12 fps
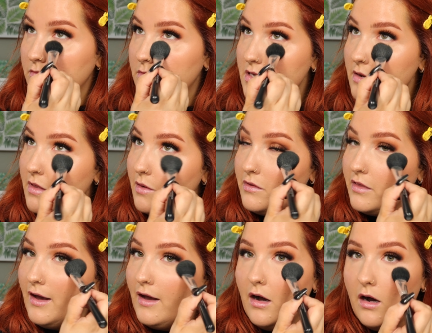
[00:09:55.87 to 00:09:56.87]
Same thing with
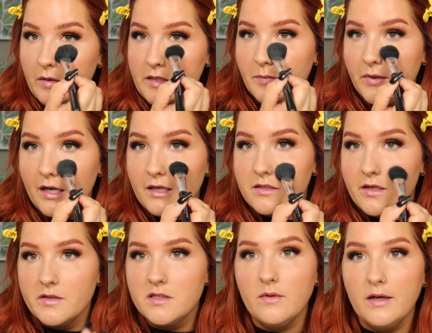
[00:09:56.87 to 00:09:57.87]
that. Always press,
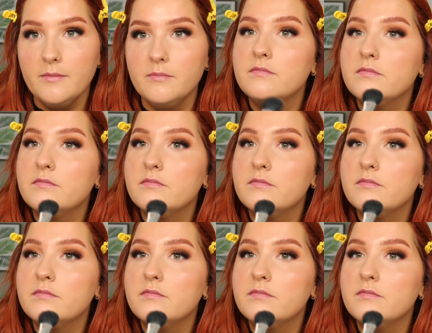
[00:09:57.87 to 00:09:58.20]
don't swipe.